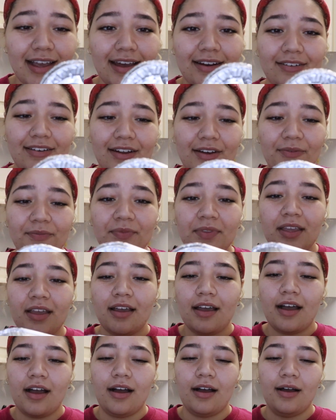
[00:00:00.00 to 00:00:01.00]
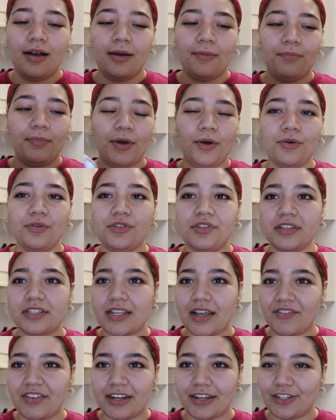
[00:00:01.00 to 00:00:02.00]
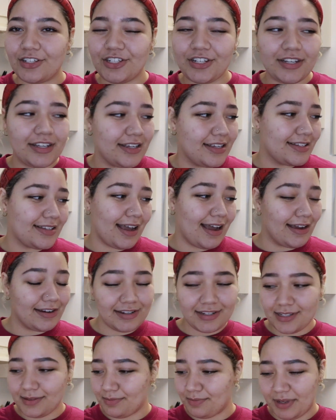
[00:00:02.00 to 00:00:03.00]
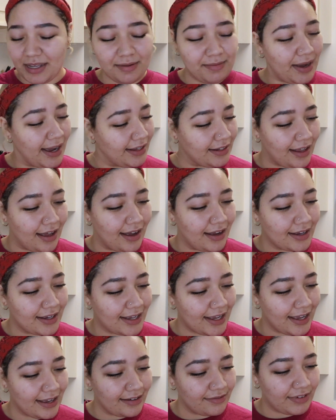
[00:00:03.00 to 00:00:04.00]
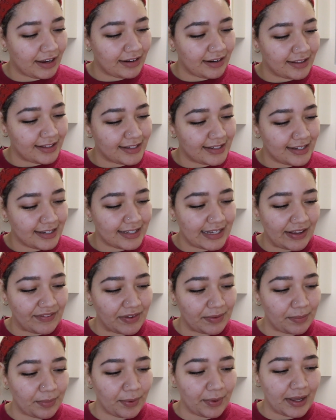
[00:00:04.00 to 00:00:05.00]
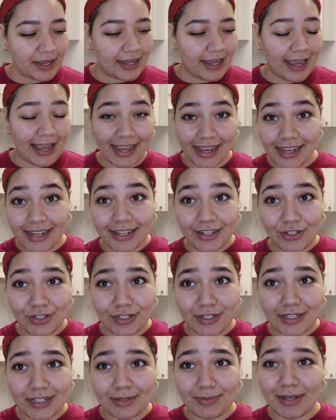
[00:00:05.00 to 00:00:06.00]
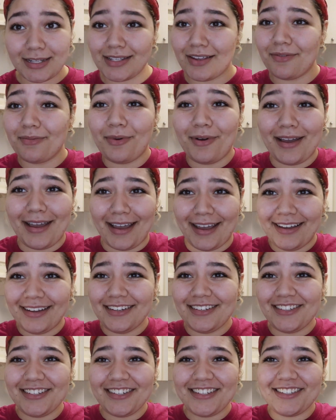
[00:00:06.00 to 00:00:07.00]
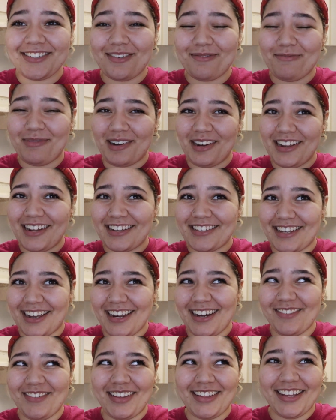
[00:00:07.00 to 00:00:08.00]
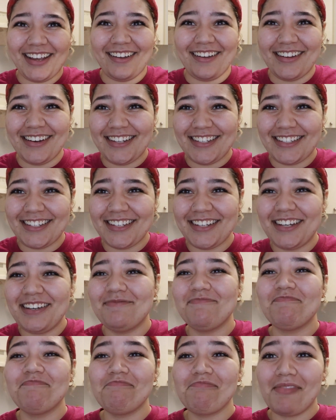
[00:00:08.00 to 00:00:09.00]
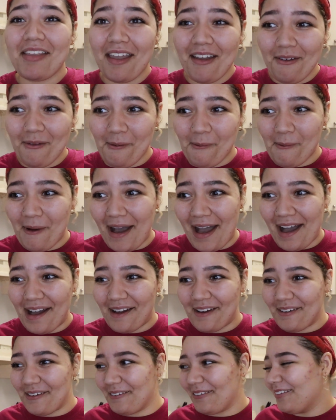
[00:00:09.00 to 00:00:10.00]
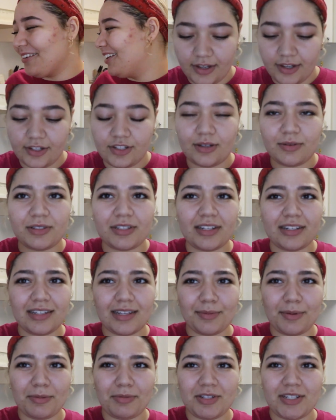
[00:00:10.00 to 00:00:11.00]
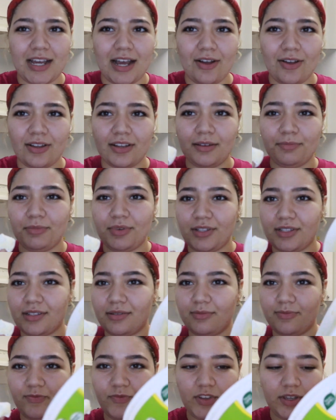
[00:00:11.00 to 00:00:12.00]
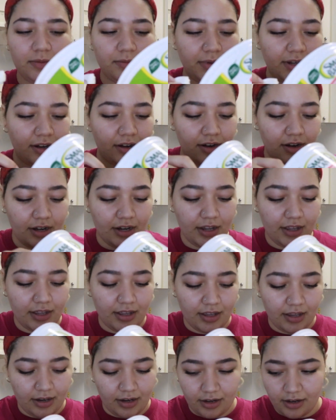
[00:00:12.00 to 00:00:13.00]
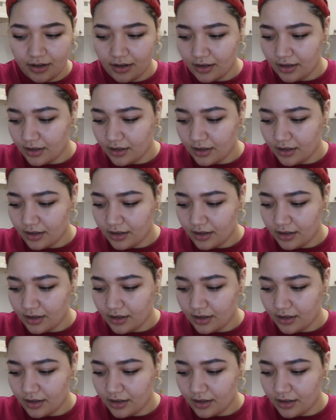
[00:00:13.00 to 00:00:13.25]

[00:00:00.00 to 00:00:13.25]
I don't know. Both to 7 inches. I just beat my luck and found out this is 7.8 inches by 7.8 inches, so I'm pretty excited about that, honestly. Wow. So I'm just gonna take a paper towel and put some vegan butter on it and